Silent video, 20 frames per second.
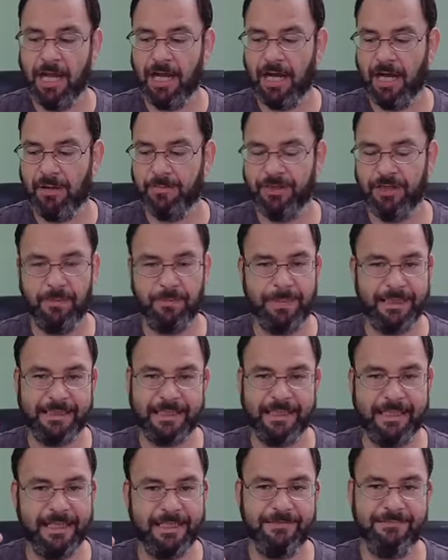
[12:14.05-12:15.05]
You're about to
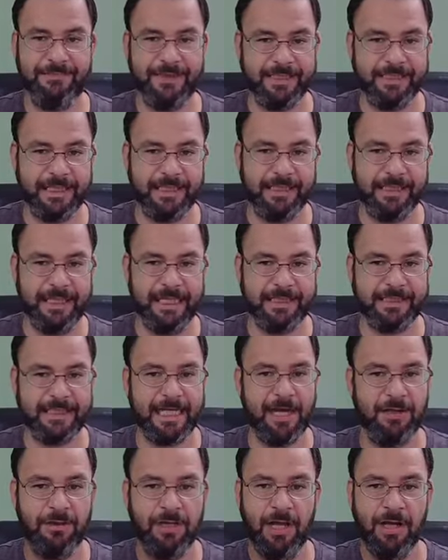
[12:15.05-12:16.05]
get evicted, kicked
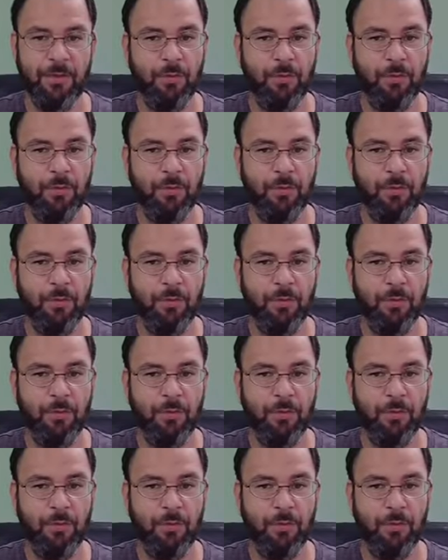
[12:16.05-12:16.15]
out,